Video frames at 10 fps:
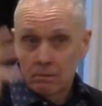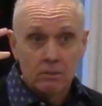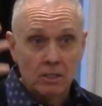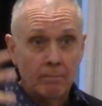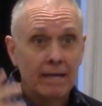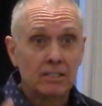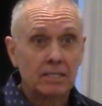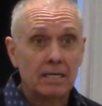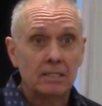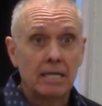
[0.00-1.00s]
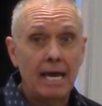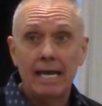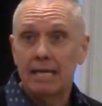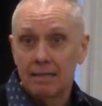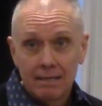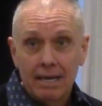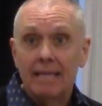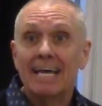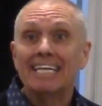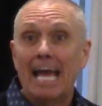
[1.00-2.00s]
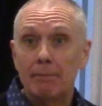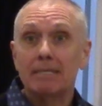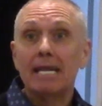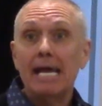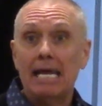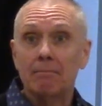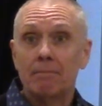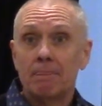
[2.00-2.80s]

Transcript: Somebody says, hey, and they name a name.